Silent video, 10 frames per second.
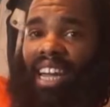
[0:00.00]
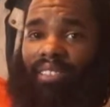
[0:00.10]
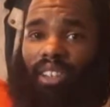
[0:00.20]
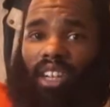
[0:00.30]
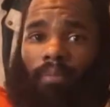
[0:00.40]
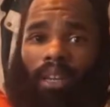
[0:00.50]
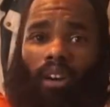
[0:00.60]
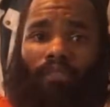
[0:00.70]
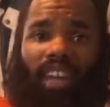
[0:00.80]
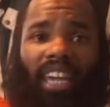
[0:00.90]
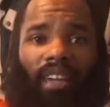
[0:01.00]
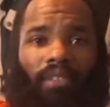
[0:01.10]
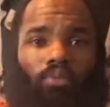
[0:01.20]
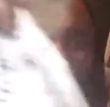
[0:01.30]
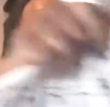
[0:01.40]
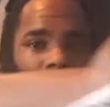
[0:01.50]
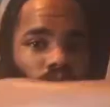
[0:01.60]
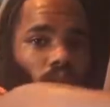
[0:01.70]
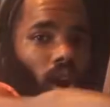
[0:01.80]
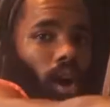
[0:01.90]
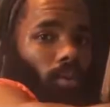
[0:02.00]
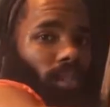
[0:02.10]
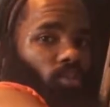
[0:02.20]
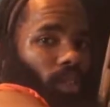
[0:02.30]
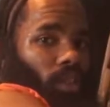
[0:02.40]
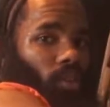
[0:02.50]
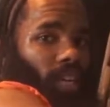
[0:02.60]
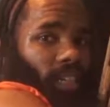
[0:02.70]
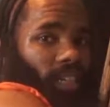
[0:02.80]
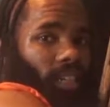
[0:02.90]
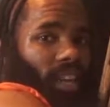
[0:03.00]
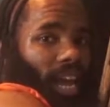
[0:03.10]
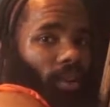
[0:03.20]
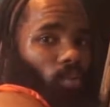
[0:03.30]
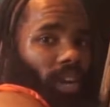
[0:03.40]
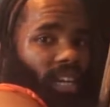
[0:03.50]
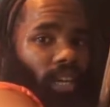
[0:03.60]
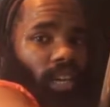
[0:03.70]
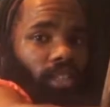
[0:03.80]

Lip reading: After coming off a heavy weight, you always want to go down to lightweight